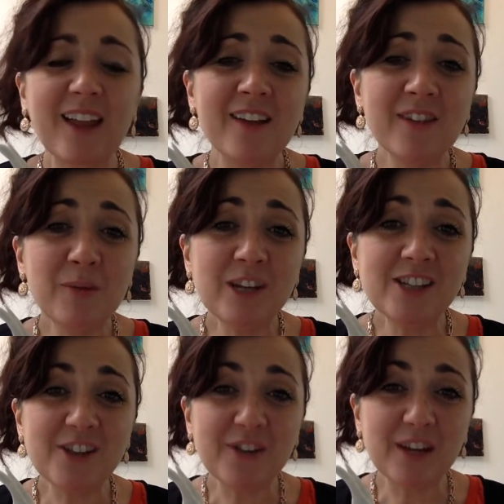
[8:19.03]
And then we can
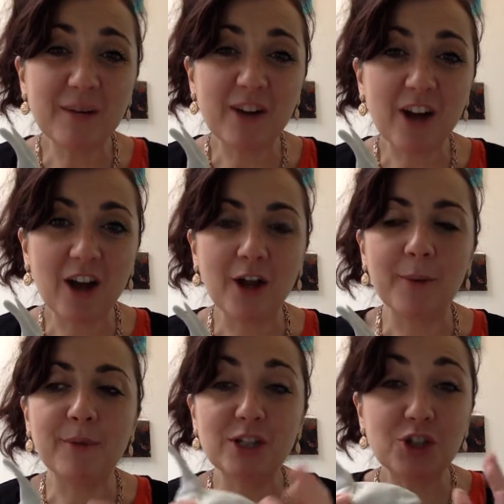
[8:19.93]
start thinking about colour,
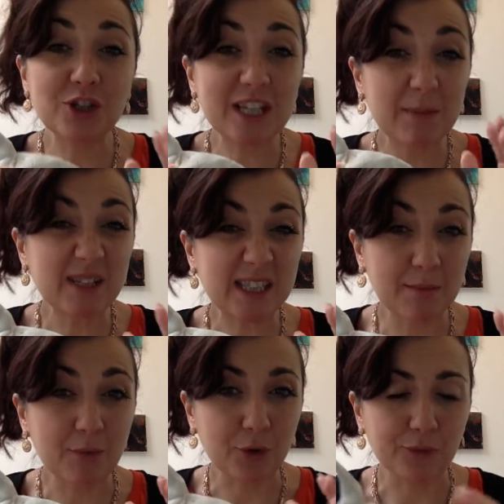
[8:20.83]
but it's good to keep it
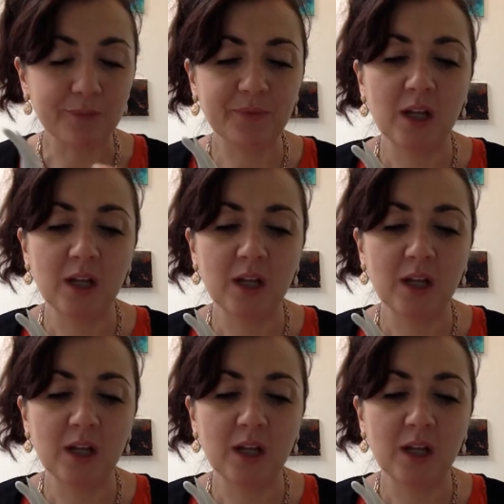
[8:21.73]
simple.